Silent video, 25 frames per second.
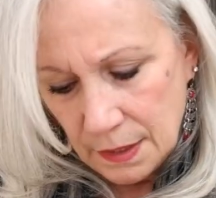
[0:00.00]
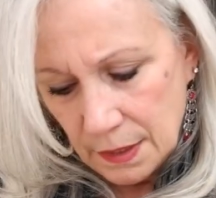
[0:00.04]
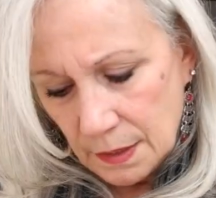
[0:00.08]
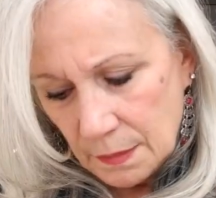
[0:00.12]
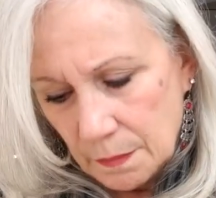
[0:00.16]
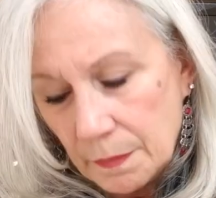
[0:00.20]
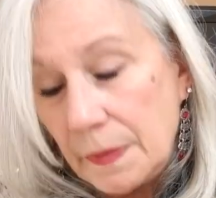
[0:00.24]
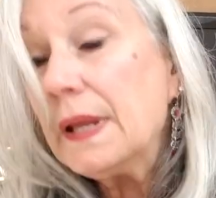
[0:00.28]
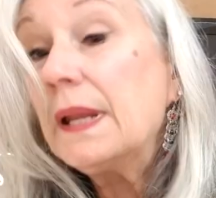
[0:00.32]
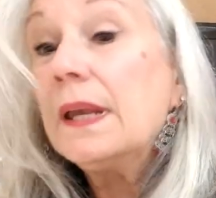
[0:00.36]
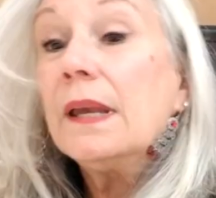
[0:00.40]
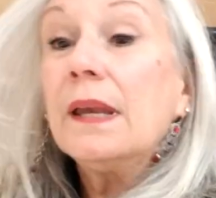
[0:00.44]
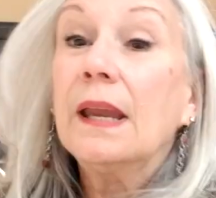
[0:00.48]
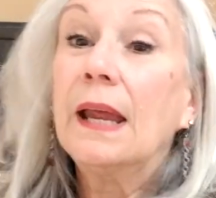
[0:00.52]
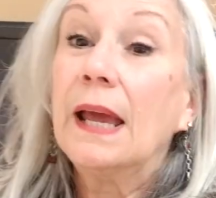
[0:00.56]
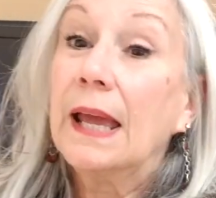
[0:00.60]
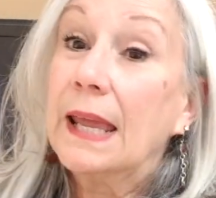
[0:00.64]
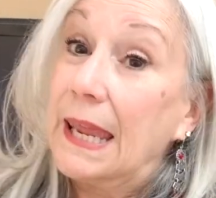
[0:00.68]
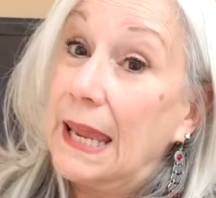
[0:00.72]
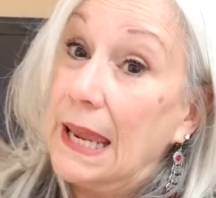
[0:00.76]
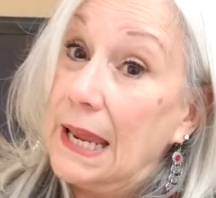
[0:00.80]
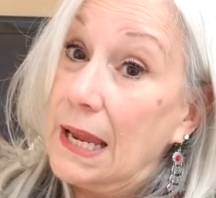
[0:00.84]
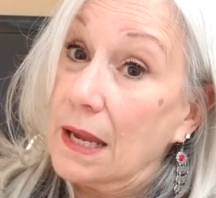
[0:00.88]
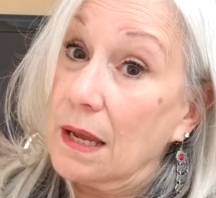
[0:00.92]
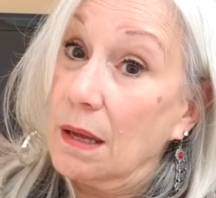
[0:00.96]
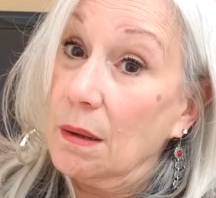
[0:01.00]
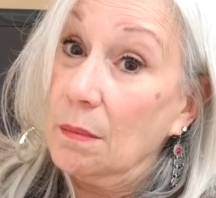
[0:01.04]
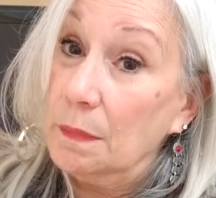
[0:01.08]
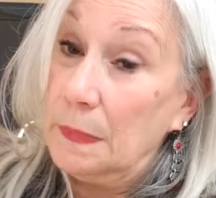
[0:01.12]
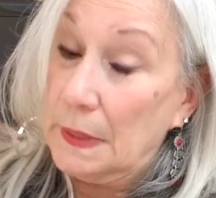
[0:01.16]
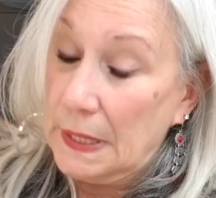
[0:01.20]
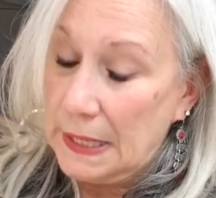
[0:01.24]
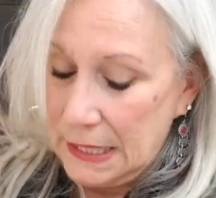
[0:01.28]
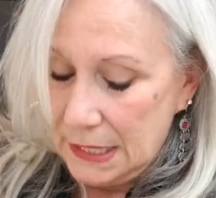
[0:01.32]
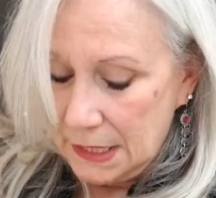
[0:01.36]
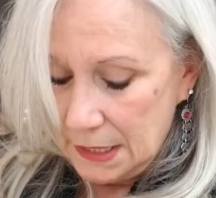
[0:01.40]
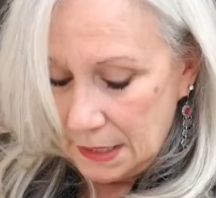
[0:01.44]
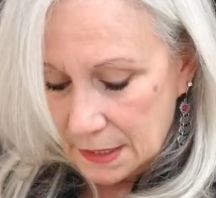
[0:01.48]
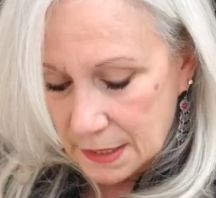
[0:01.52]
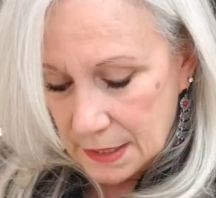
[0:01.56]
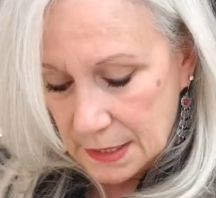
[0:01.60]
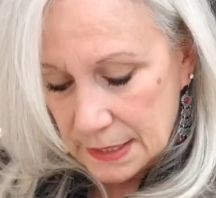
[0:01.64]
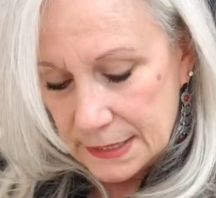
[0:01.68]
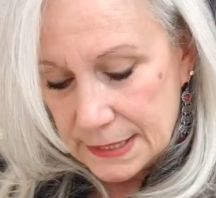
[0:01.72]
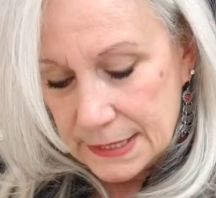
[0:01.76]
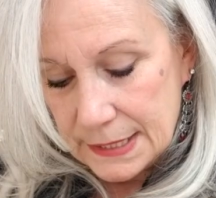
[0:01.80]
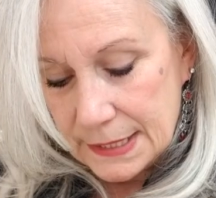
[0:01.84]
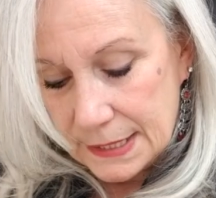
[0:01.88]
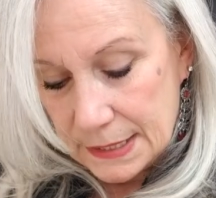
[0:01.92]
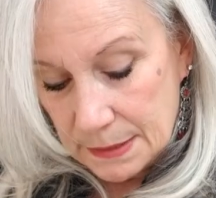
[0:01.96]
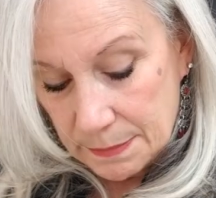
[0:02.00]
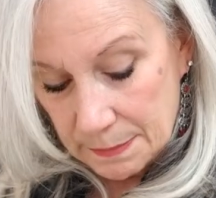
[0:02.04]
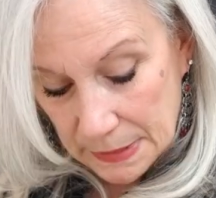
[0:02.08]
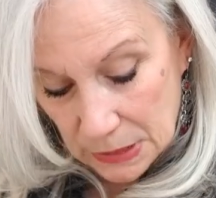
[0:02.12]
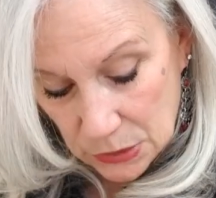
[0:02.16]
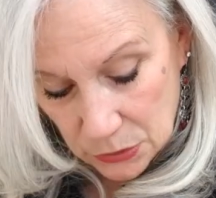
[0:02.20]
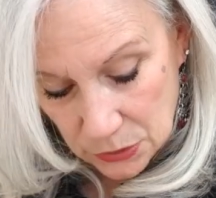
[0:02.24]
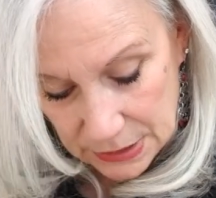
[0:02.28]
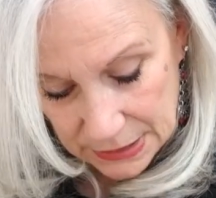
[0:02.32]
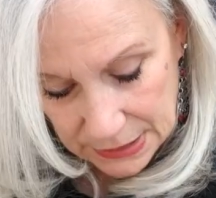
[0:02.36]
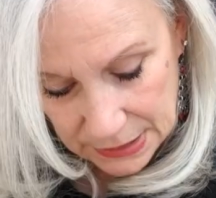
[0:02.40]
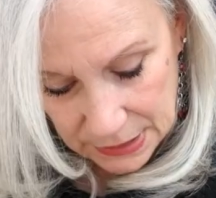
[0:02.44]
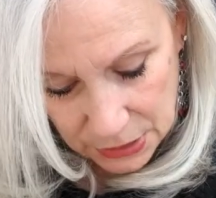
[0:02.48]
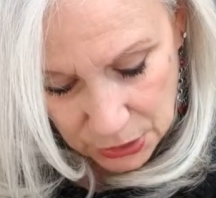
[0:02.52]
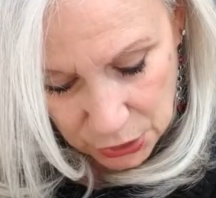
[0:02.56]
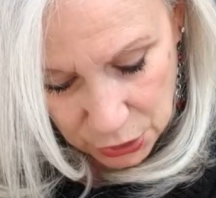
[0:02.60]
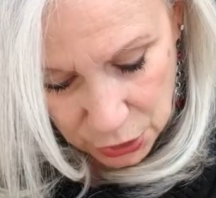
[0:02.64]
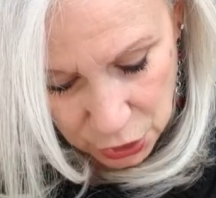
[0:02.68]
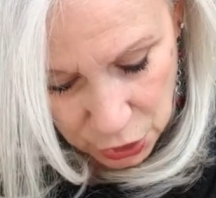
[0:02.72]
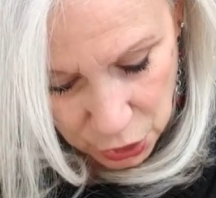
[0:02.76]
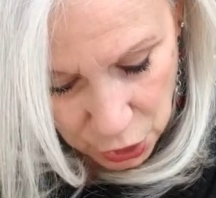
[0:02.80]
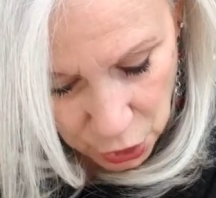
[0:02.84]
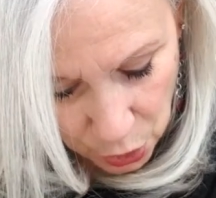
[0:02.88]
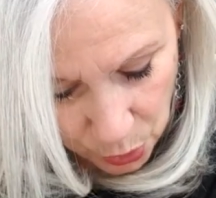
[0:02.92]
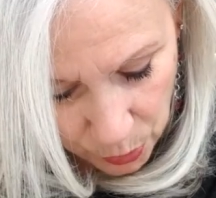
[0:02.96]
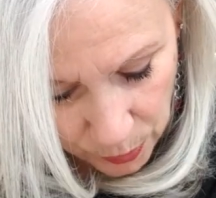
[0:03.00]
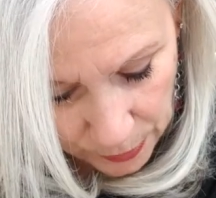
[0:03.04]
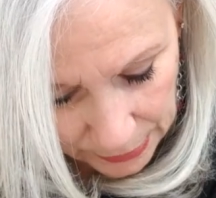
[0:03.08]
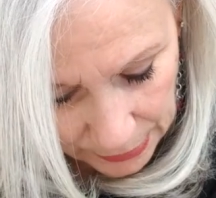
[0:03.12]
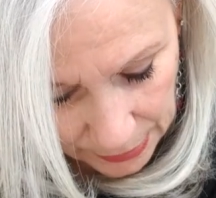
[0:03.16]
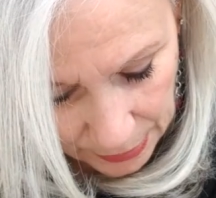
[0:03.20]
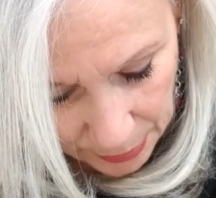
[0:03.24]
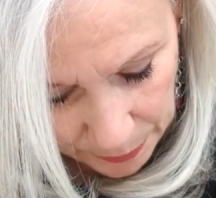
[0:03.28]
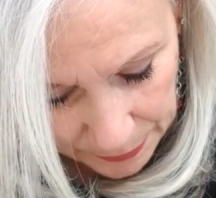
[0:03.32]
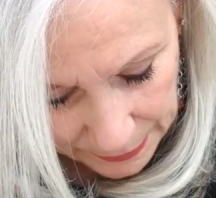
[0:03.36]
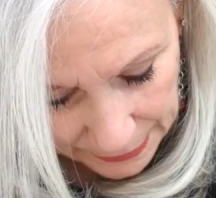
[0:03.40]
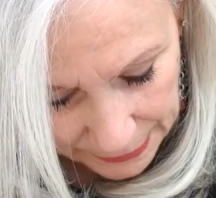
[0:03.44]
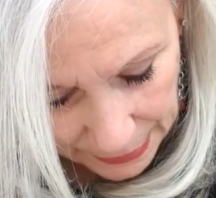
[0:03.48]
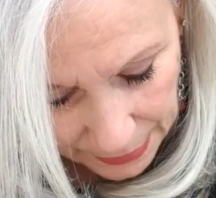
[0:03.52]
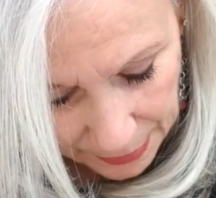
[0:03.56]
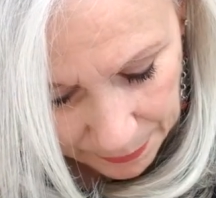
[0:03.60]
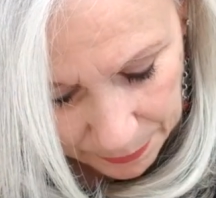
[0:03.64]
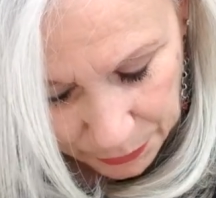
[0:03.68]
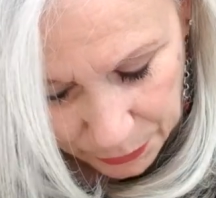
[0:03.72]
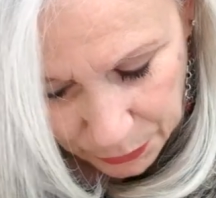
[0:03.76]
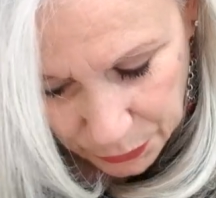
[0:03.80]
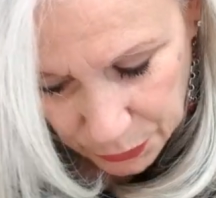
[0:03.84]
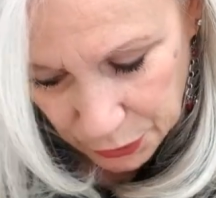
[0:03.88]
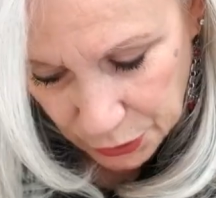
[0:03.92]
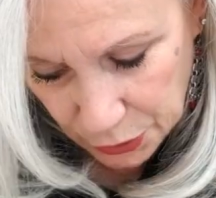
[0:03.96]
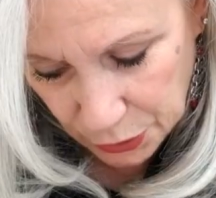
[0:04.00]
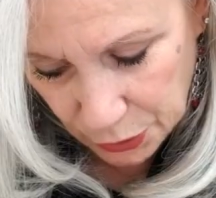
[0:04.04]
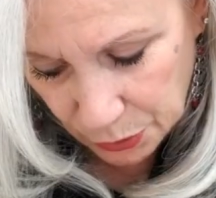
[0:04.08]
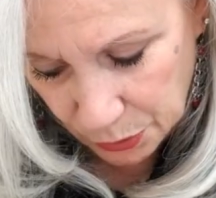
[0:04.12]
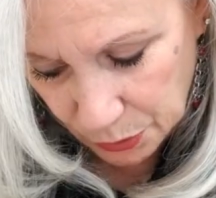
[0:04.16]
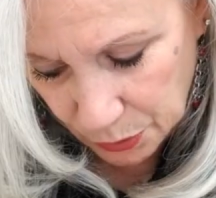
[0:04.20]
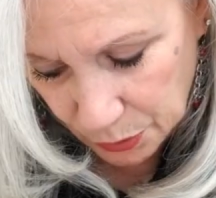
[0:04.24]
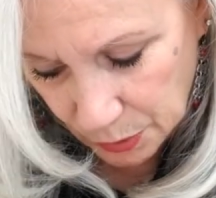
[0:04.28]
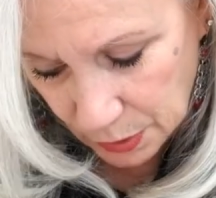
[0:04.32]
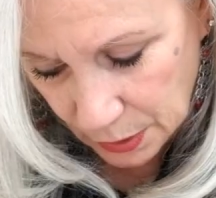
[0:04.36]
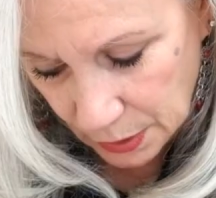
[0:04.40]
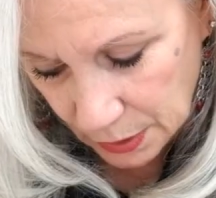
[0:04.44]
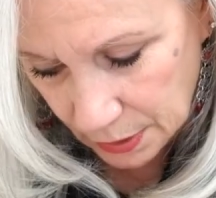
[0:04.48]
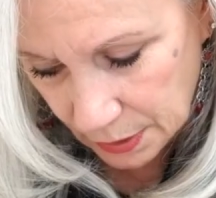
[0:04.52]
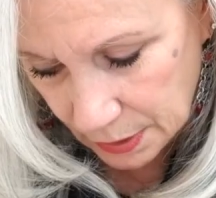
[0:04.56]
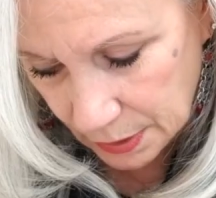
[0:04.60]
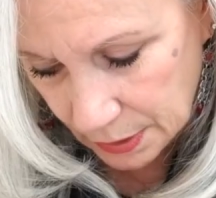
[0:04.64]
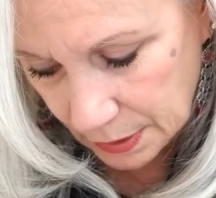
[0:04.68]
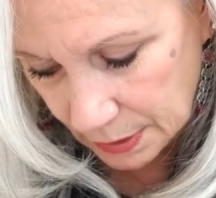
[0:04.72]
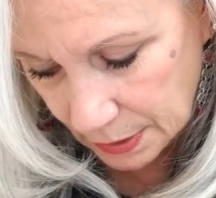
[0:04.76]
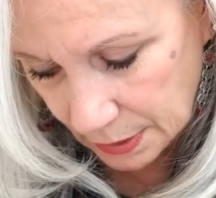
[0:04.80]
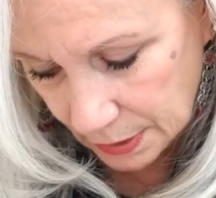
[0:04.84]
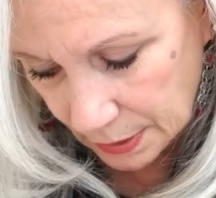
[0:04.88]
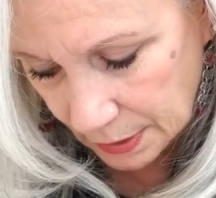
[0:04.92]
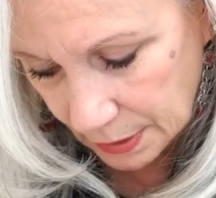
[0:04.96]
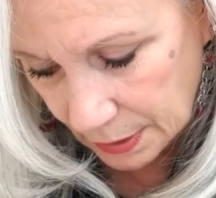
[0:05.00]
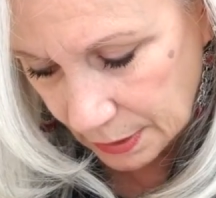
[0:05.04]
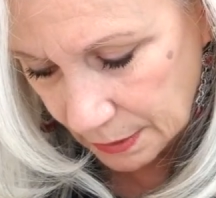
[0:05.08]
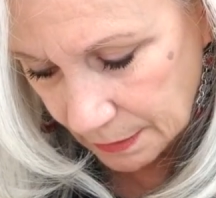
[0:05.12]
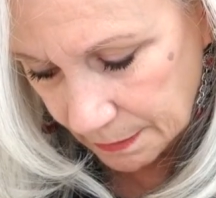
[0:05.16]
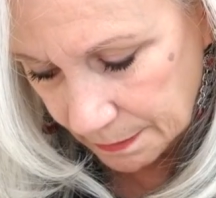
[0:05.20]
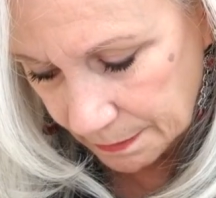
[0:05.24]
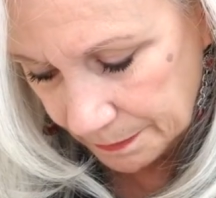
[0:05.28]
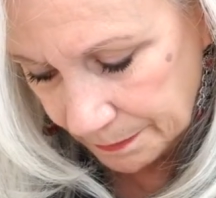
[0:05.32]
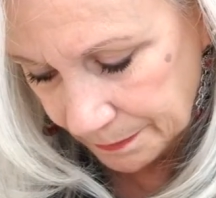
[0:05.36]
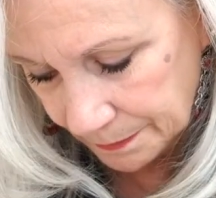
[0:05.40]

But I can't complain because it's melting the snow and I'll be able to um,